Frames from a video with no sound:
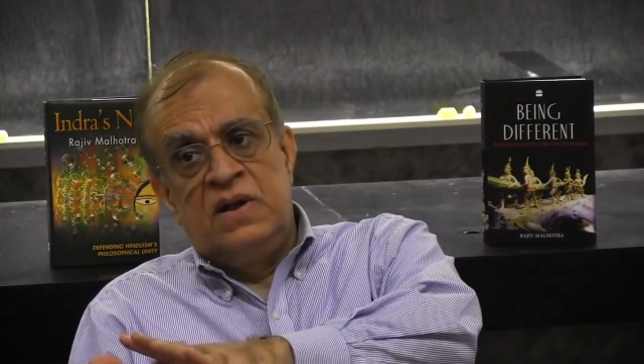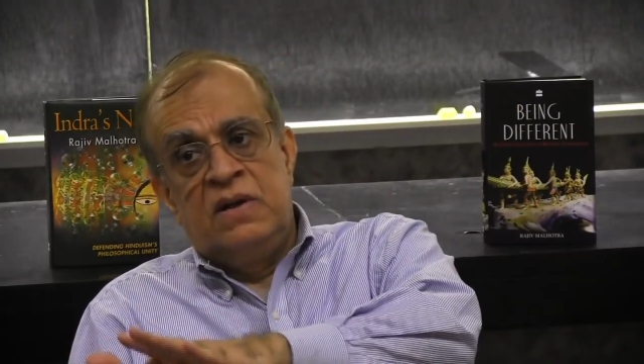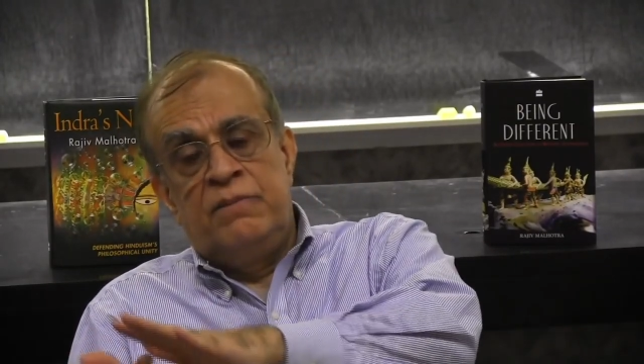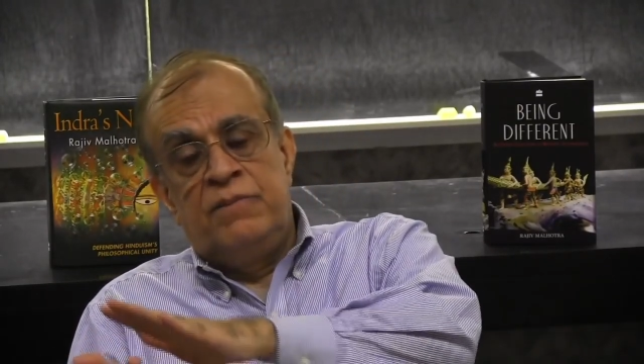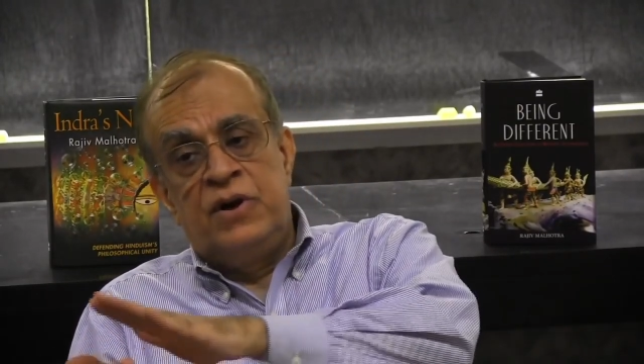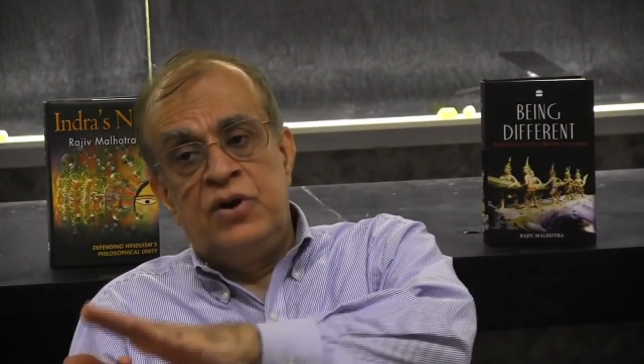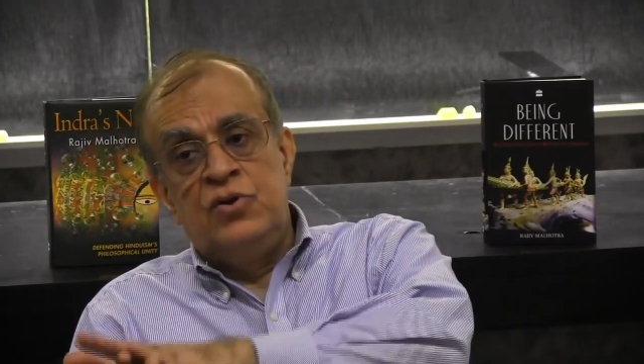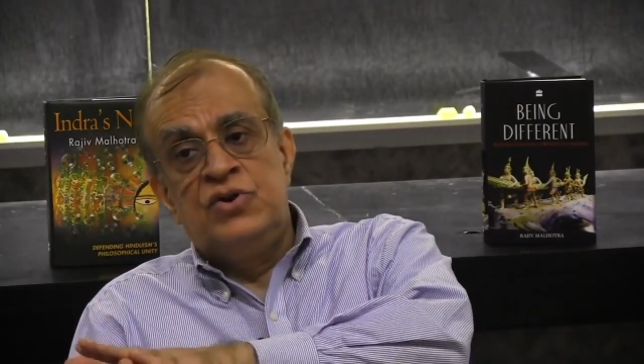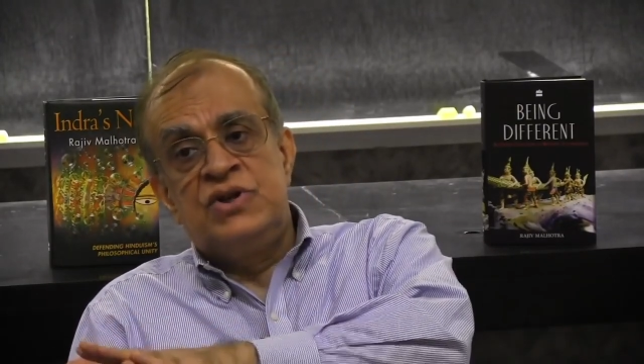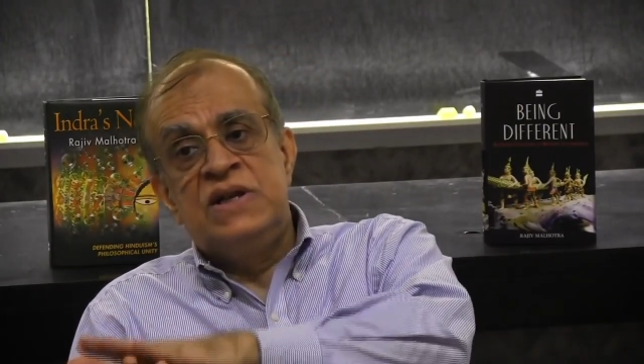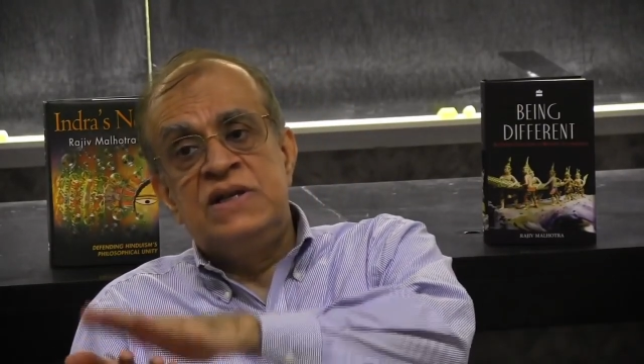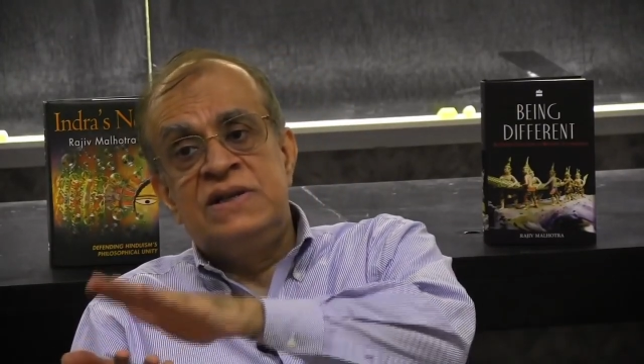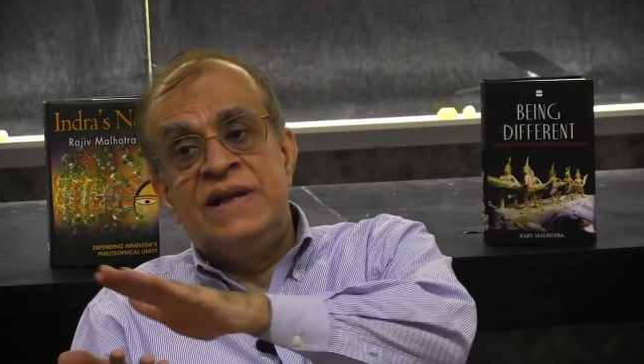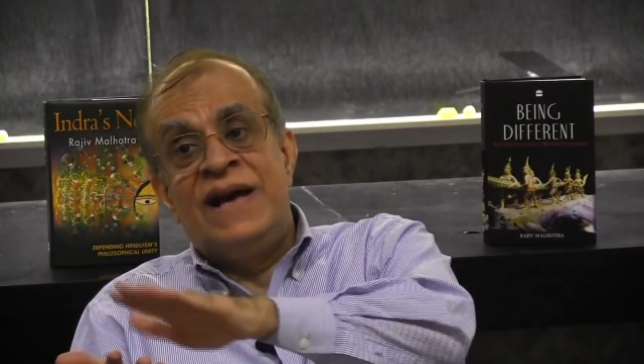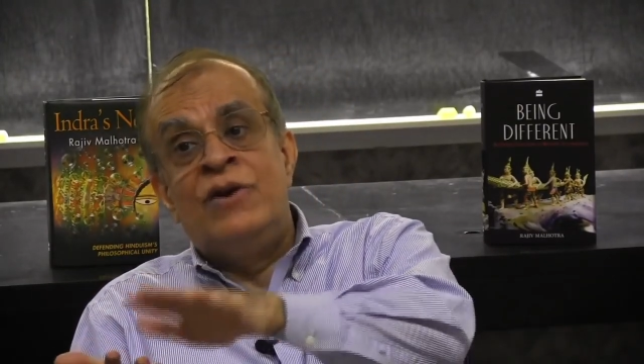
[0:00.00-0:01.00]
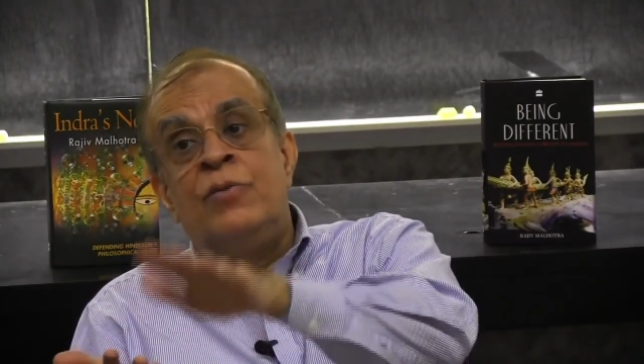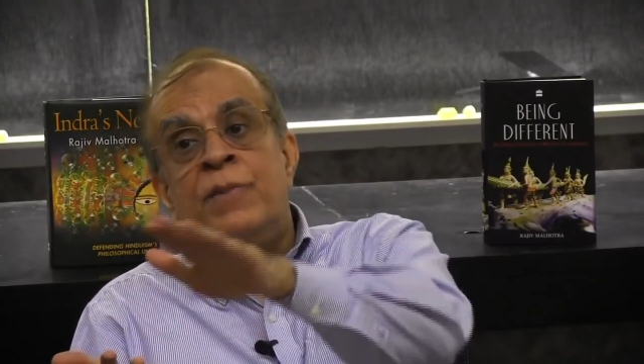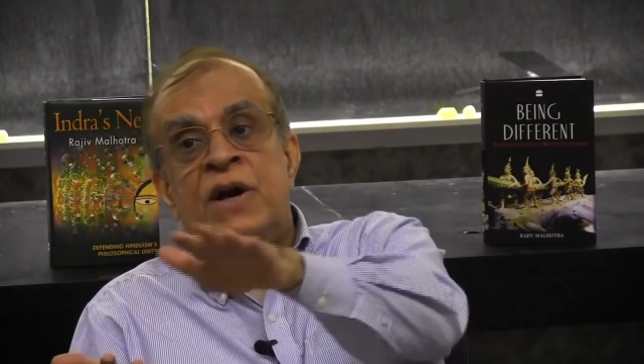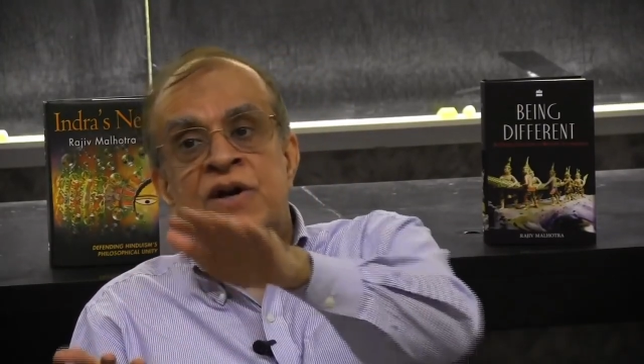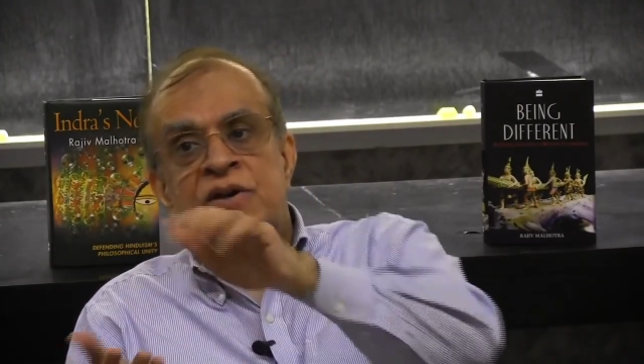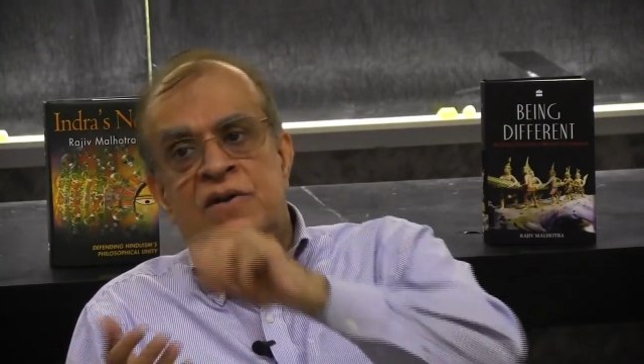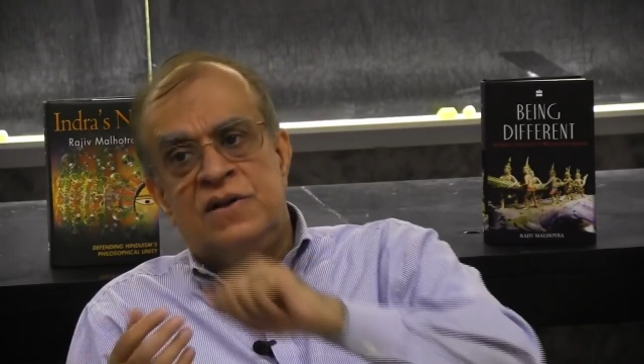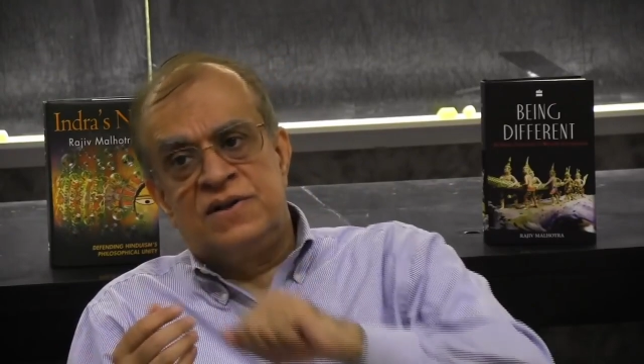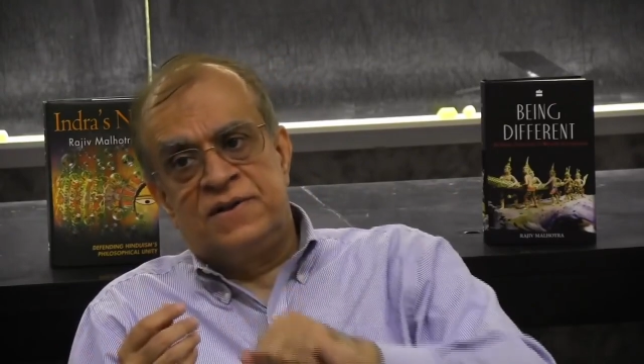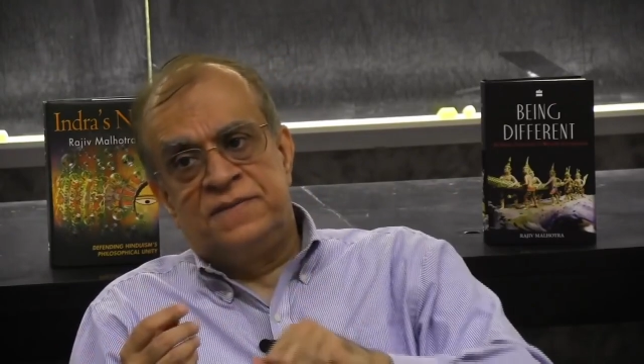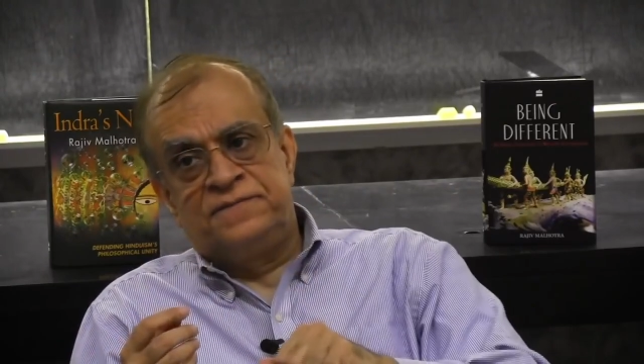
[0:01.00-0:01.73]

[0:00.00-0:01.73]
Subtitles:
produces nanoparticles.